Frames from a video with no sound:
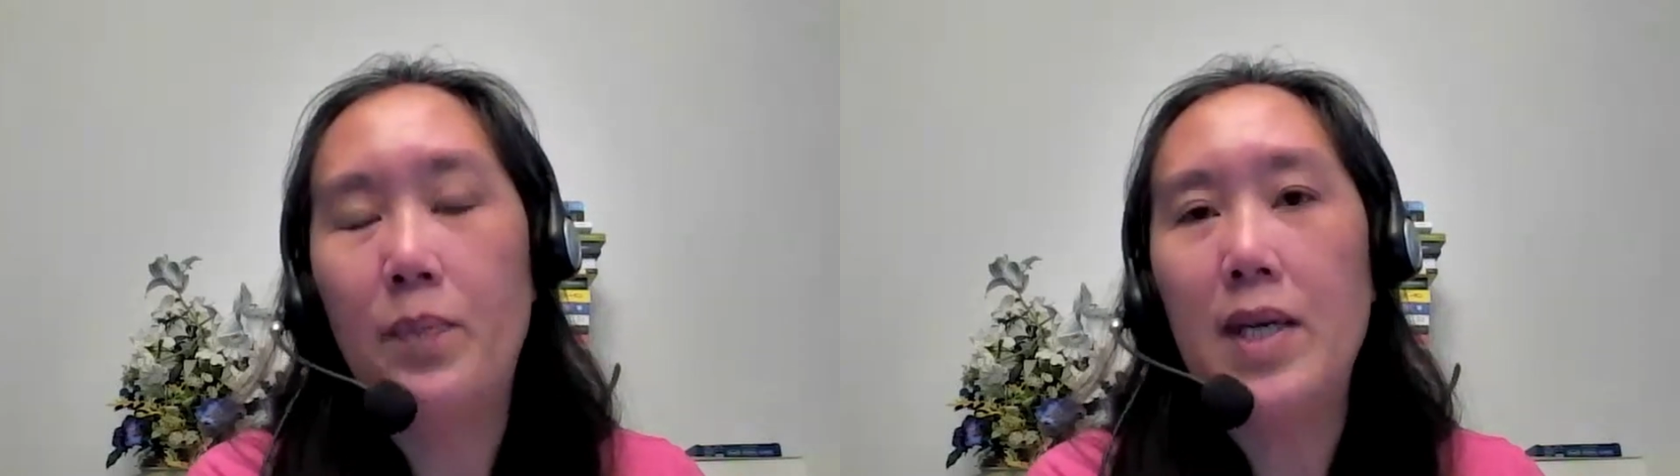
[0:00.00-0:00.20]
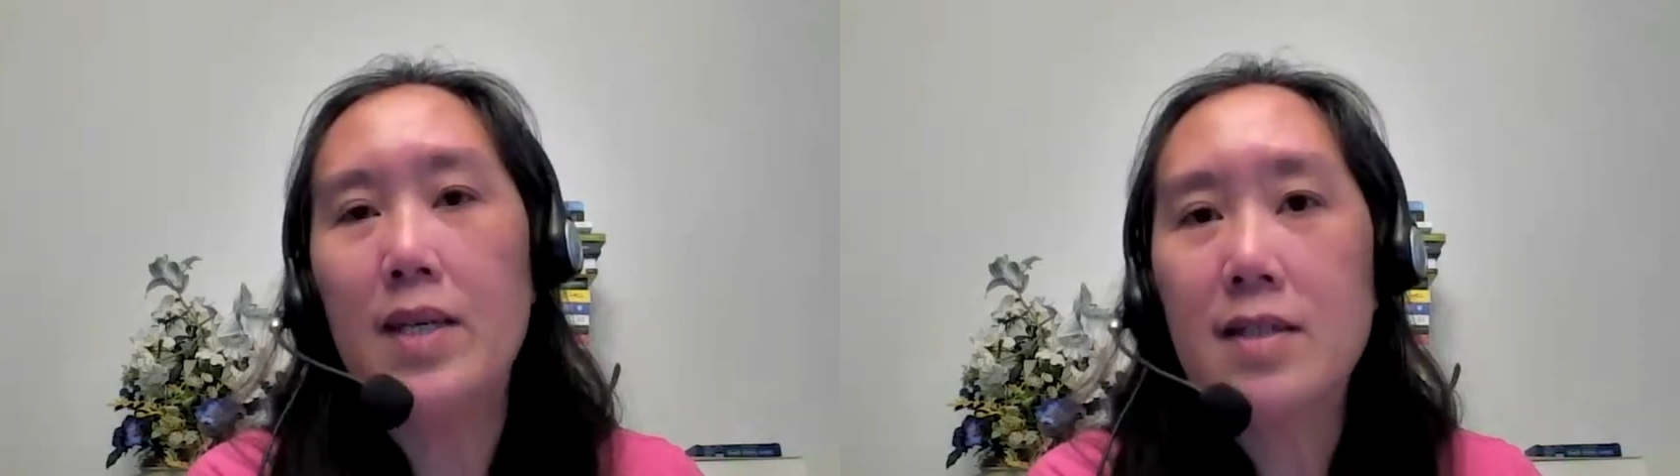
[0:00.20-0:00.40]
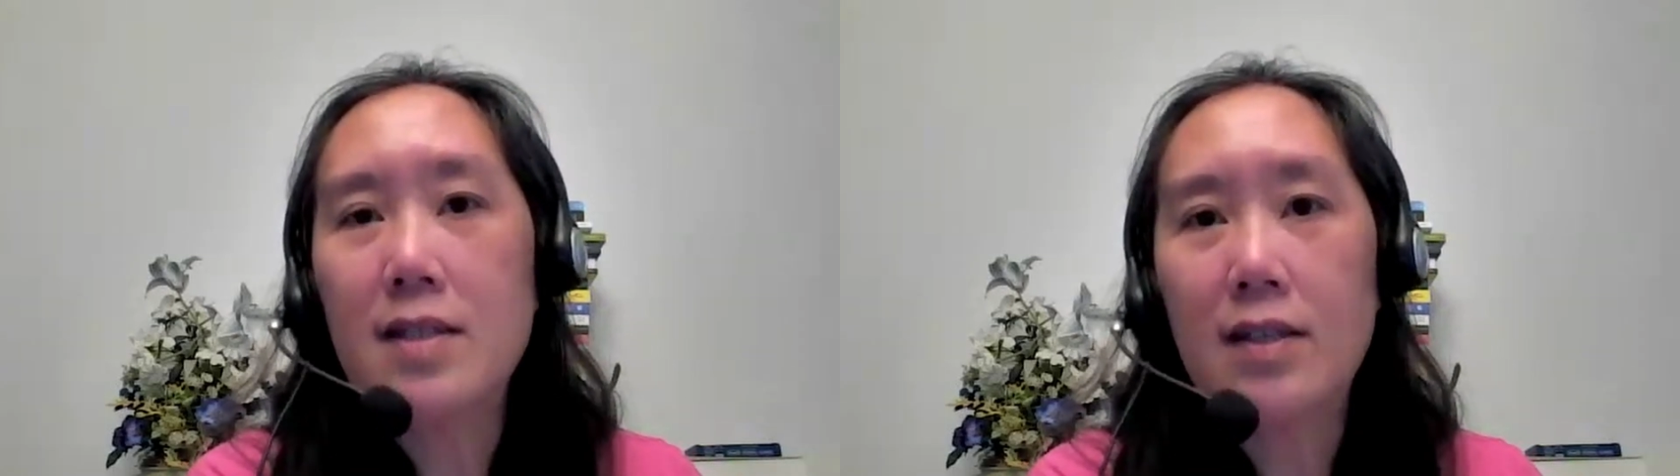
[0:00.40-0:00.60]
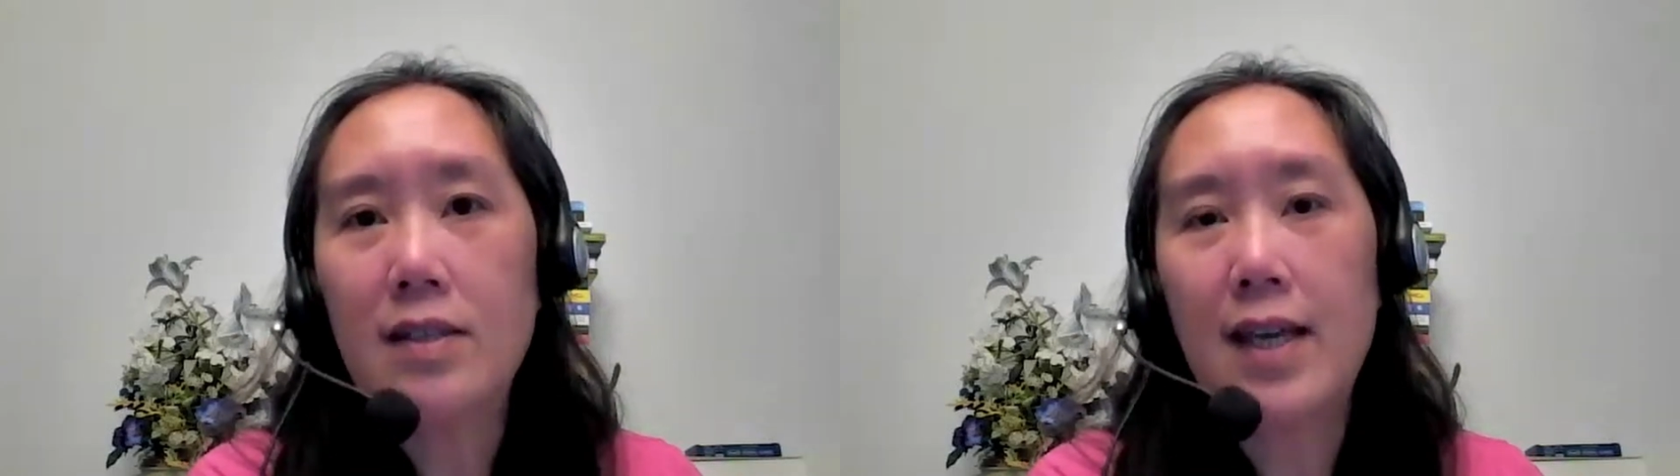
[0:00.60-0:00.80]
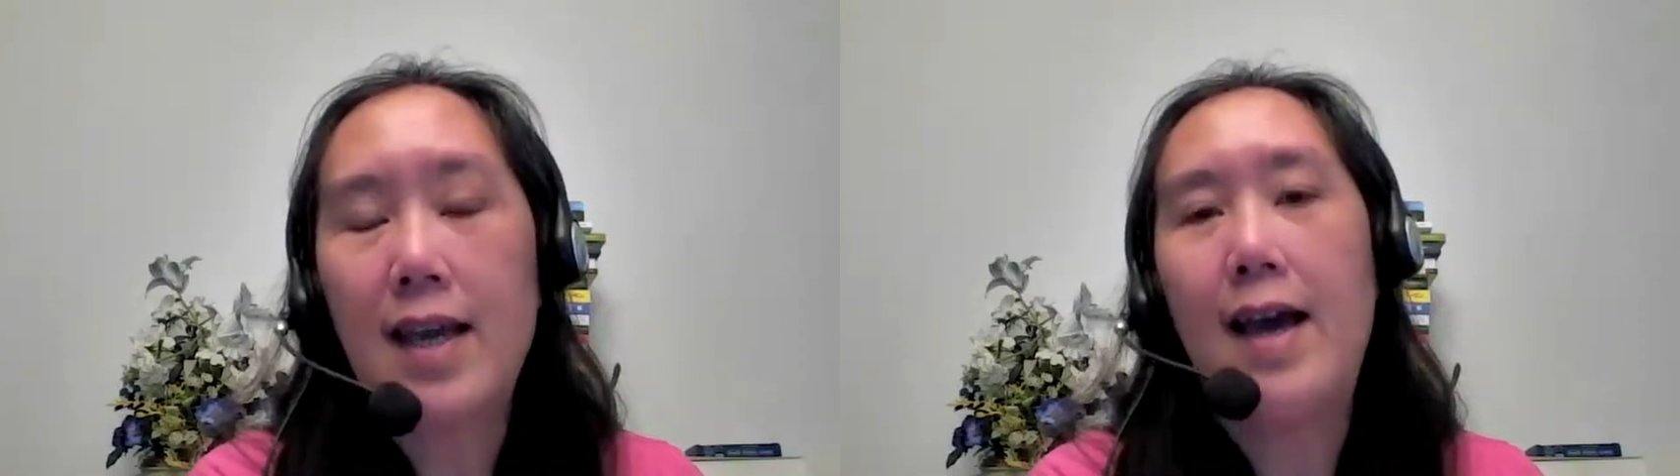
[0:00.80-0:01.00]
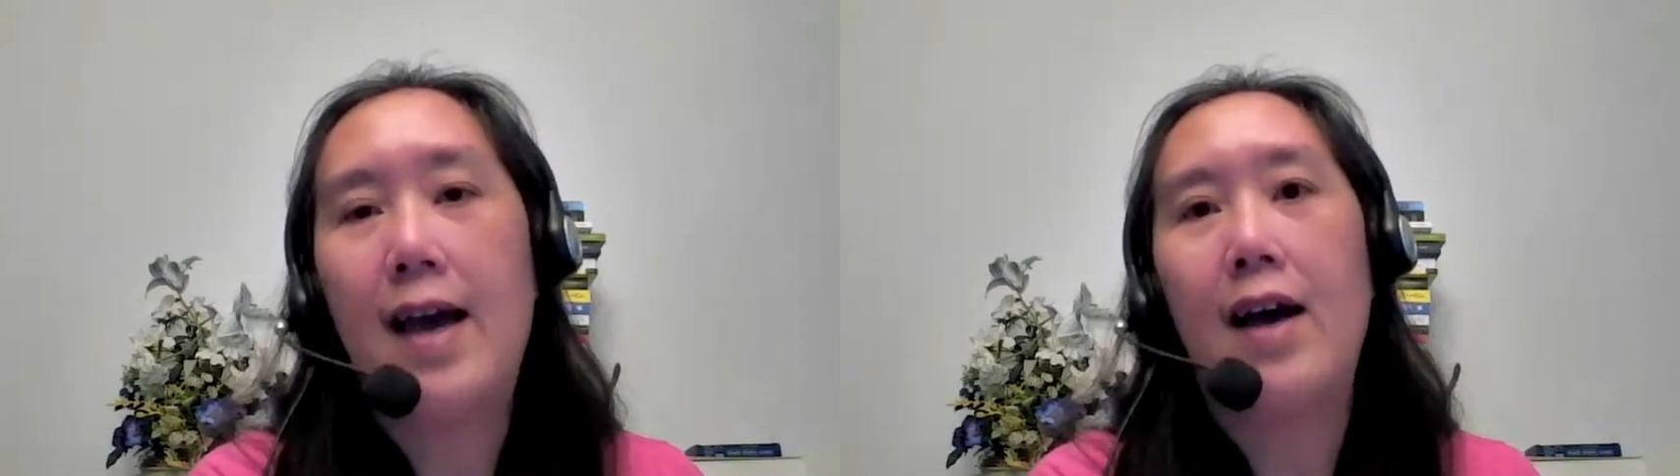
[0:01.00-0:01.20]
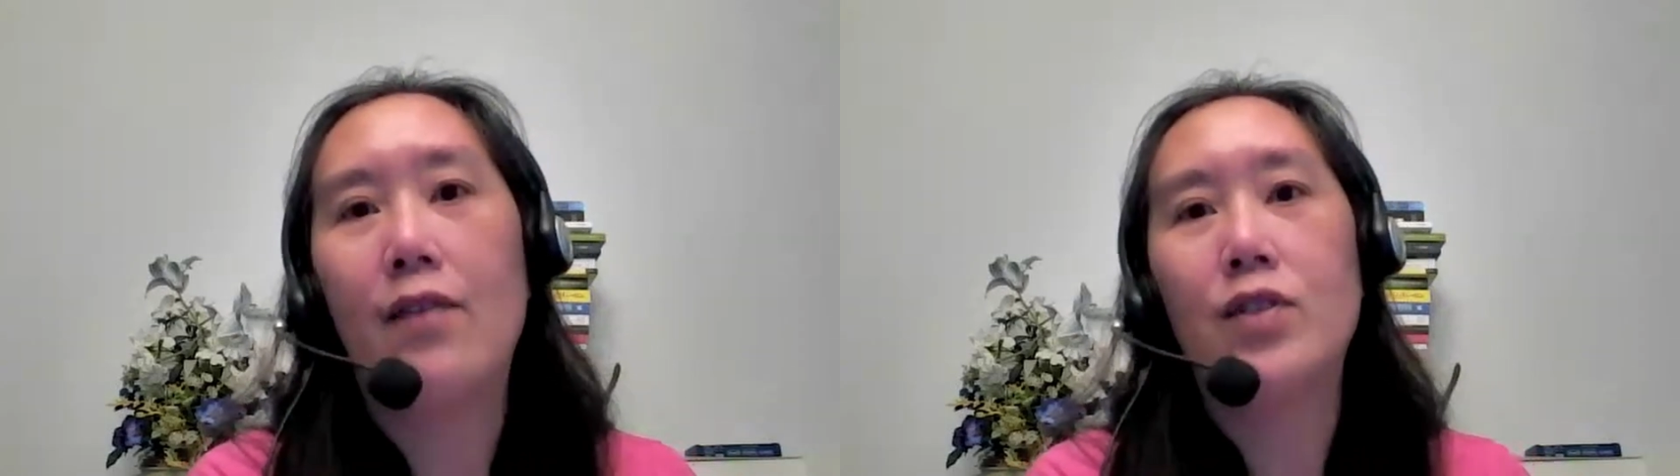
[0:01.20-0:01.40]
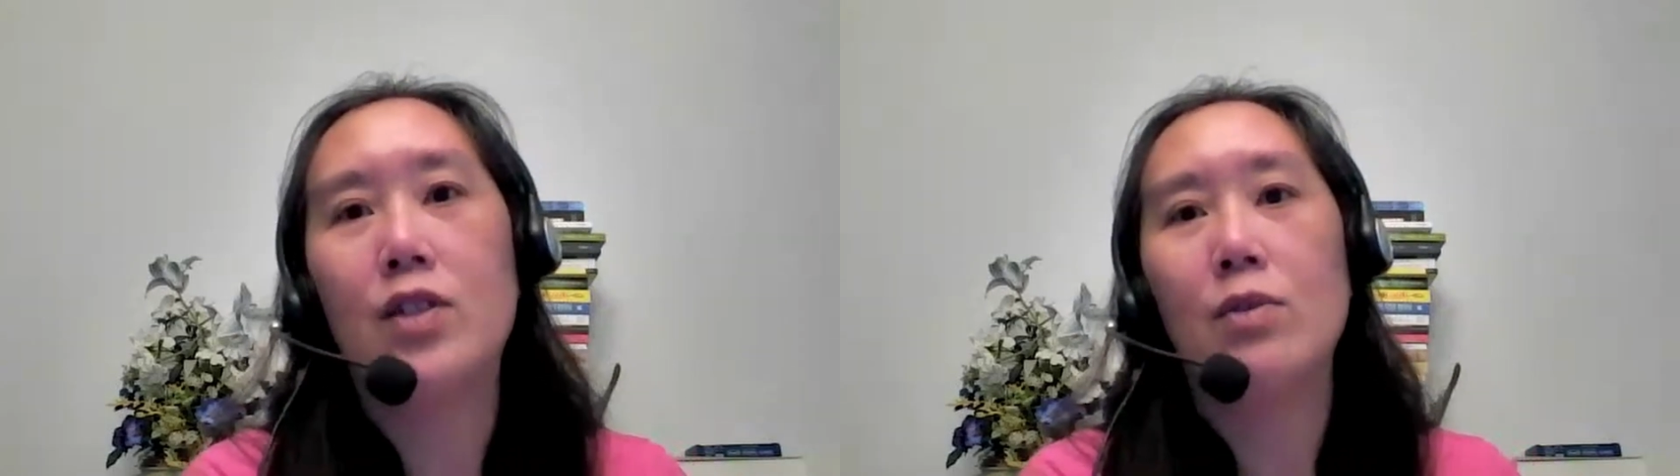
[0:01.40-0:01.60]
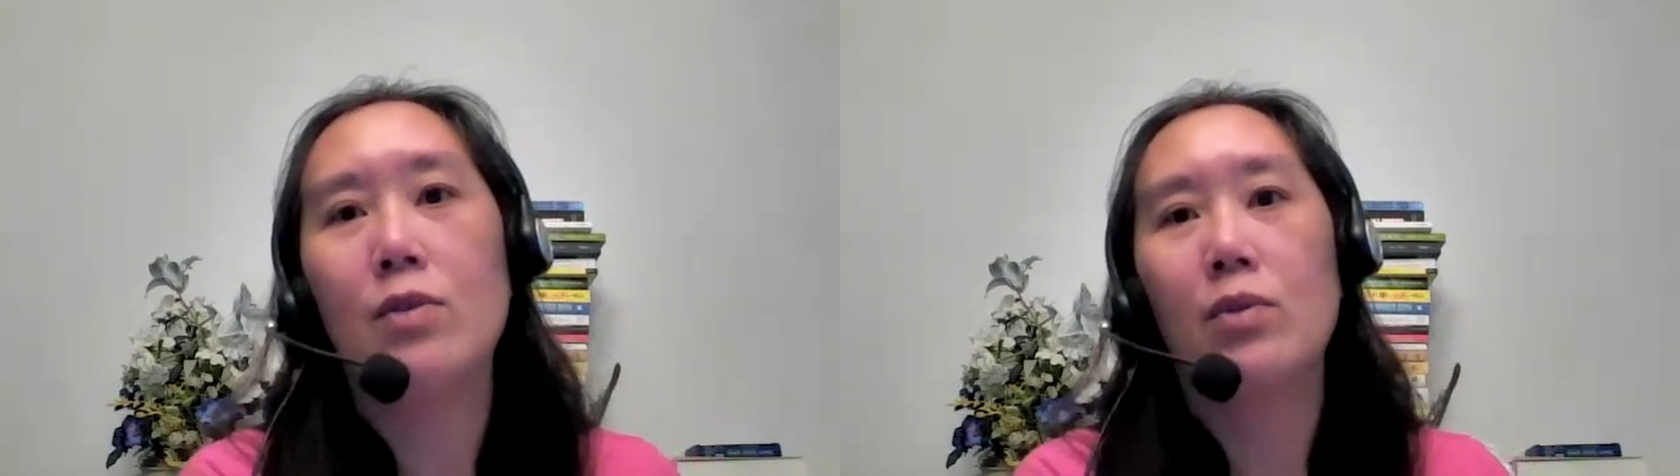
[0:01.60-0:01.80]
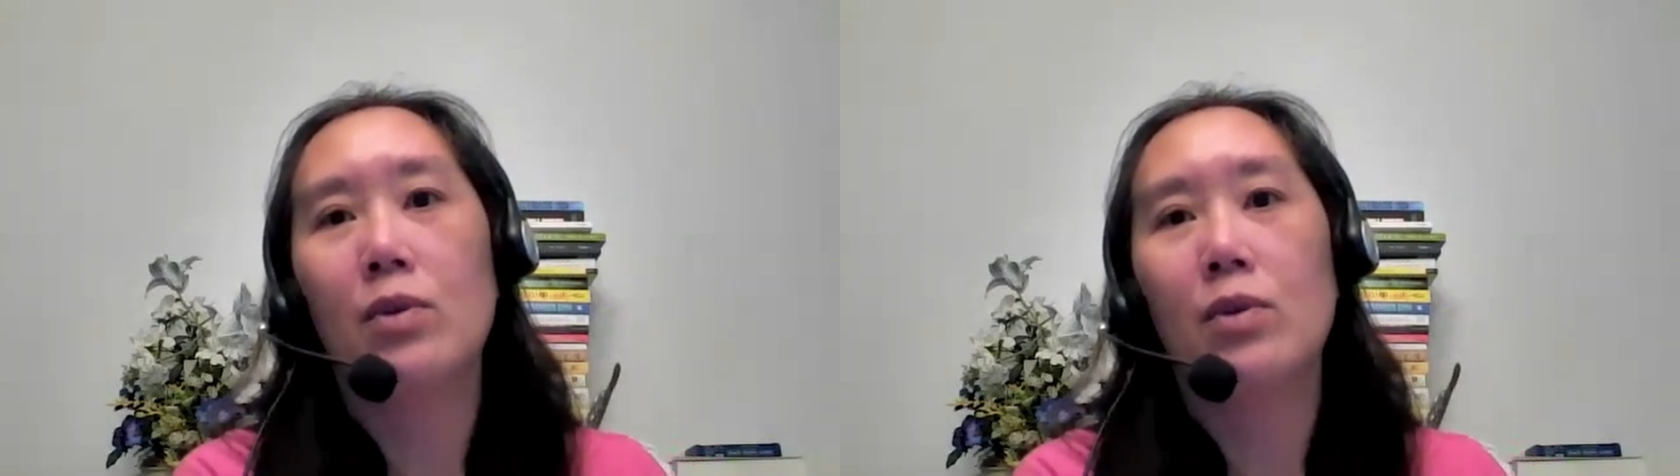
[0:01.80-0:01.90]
basically have to,